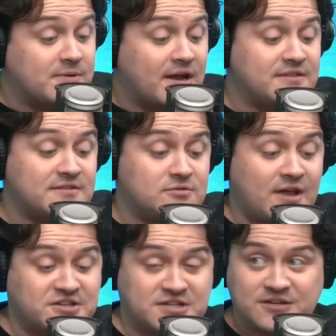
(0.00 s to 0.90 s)
But like,
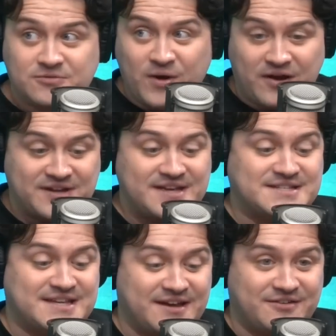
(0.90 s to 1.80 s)
actually, where he
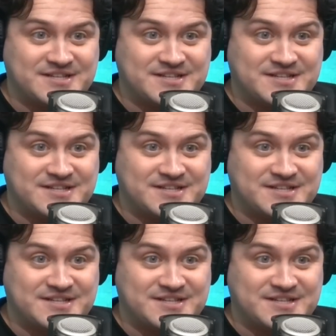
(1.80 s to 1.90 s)
is here